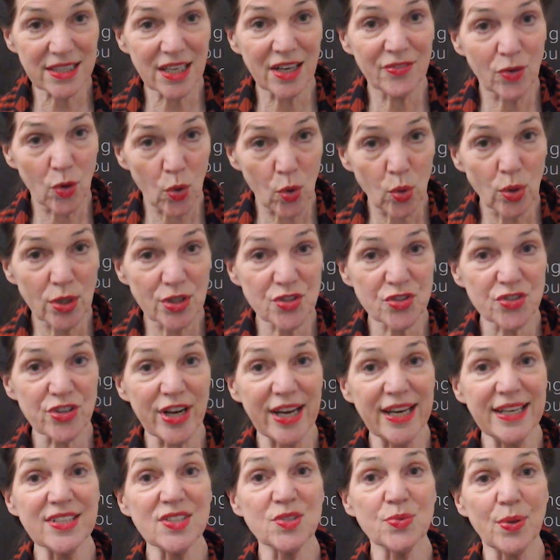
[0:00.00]
of all
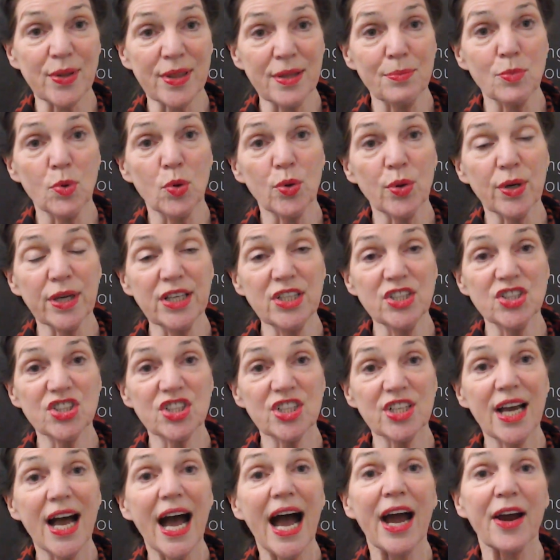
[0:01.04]
Australians with a mortgage,
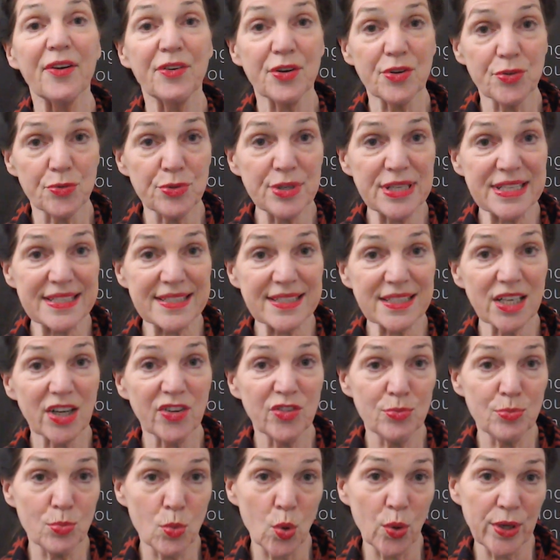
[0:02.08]
are at risk of
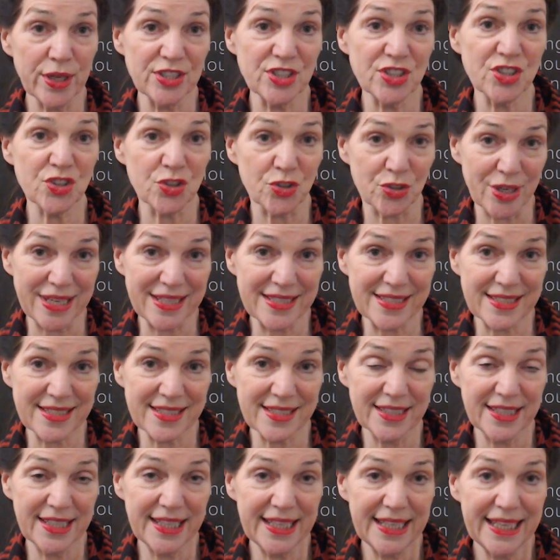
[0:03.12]
mortgage stress.
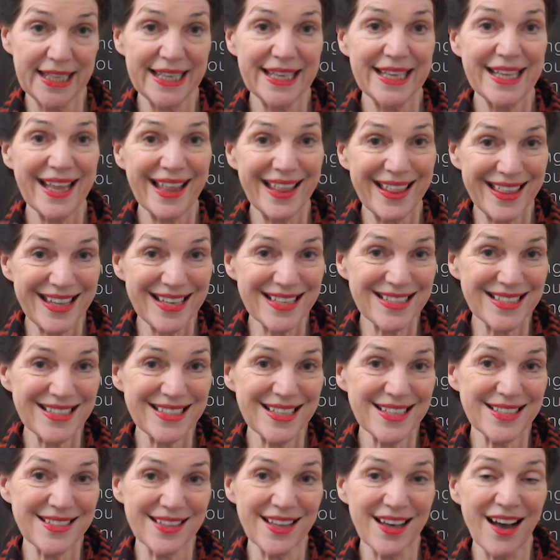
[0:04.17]
This
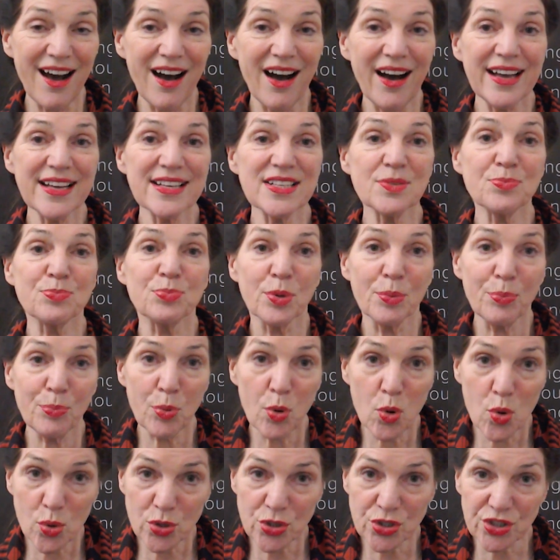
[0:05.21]
is the highest
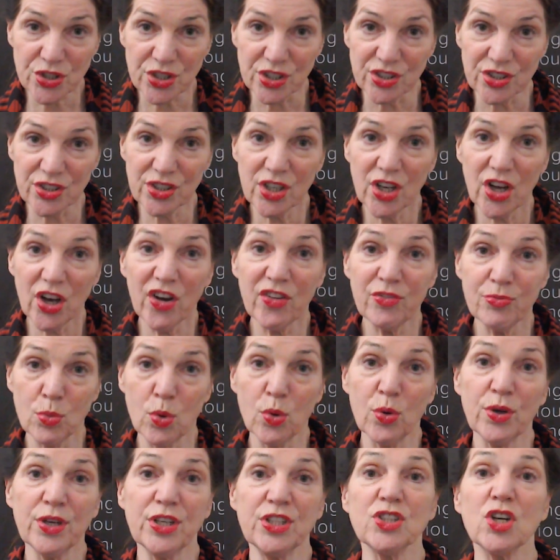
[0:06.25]
proportion of
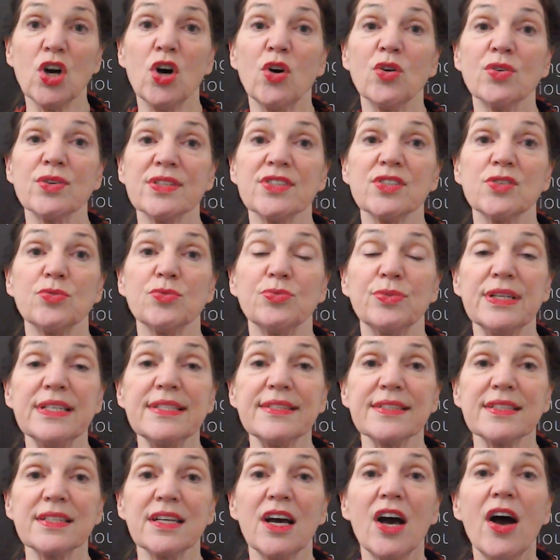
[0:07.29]
mortgage holders at
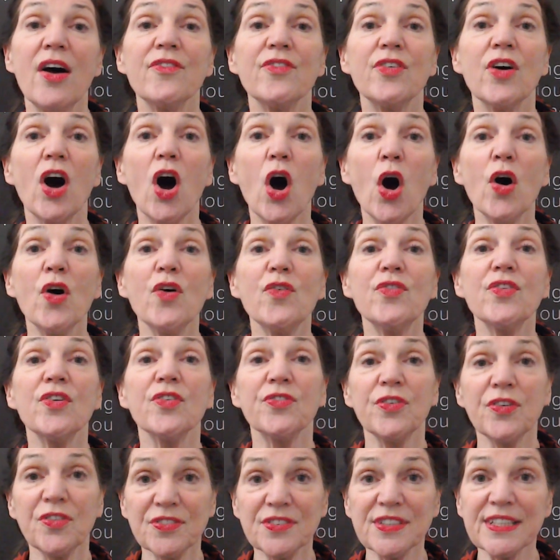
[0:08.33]
risk for over
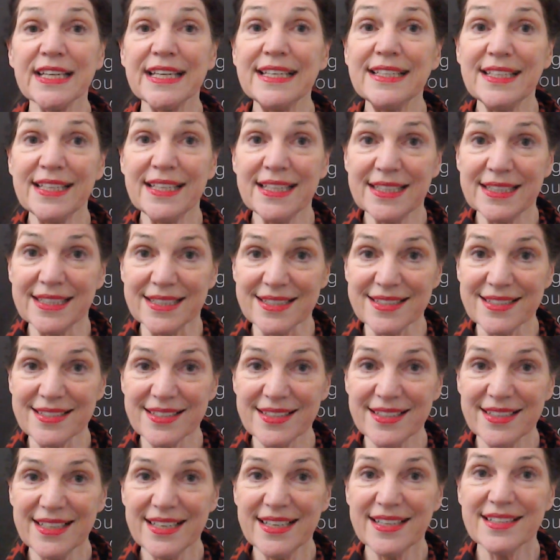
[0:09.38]
15 years
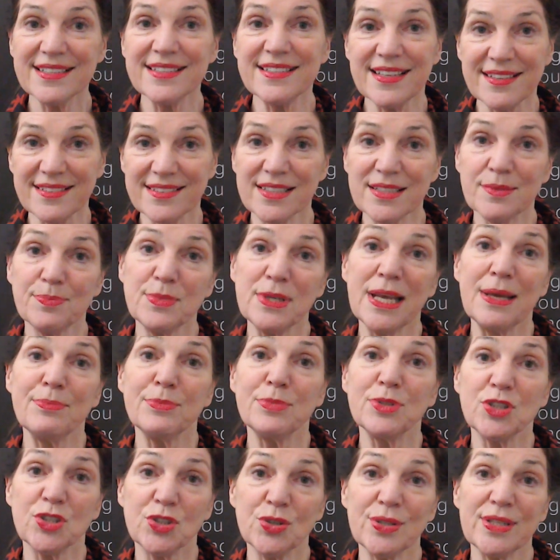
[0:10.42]
since September
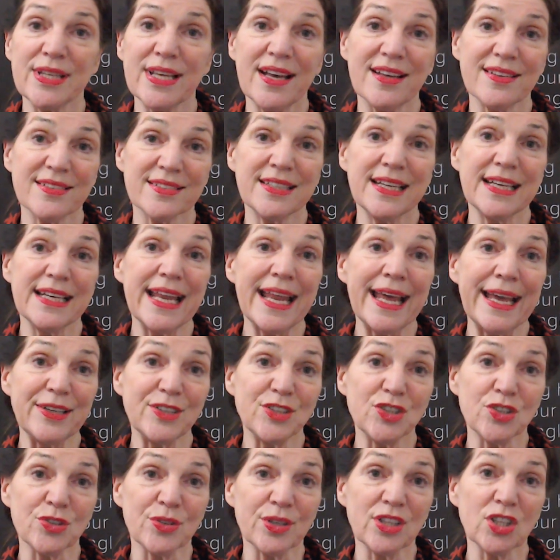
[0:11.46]
2008
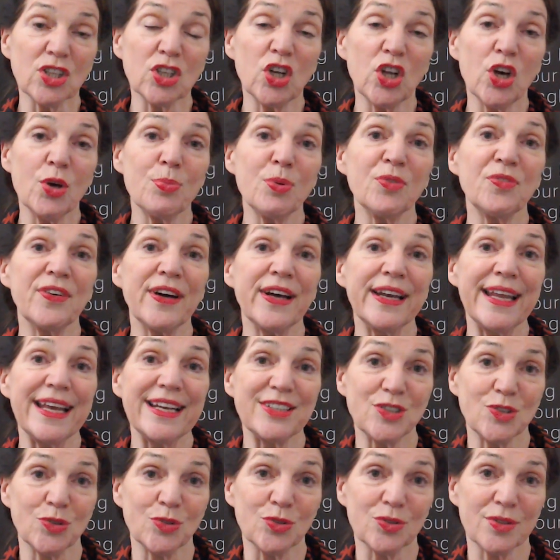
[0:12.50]
during the global
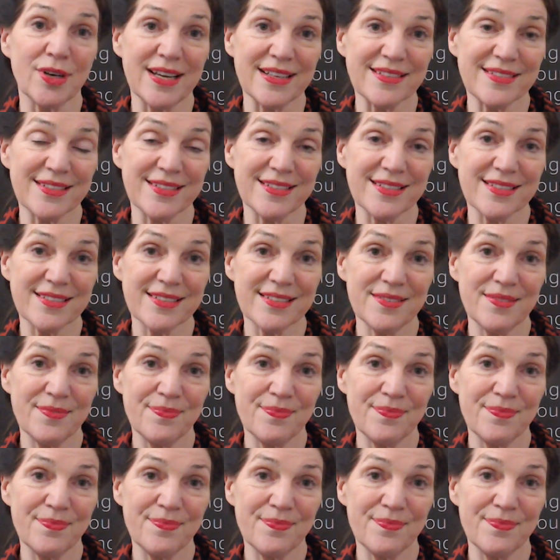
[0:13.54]
financial crisis.